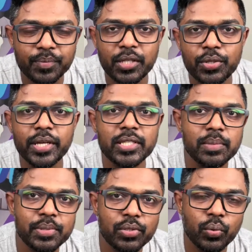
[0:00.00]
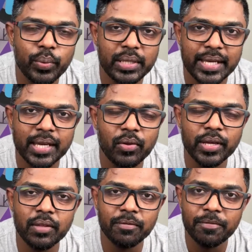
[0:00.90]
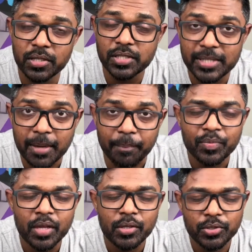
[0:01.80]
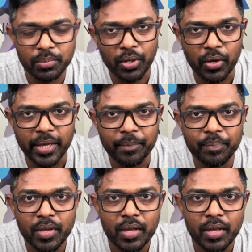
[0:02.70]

In today's episode, we'll take a look at the first step to blogging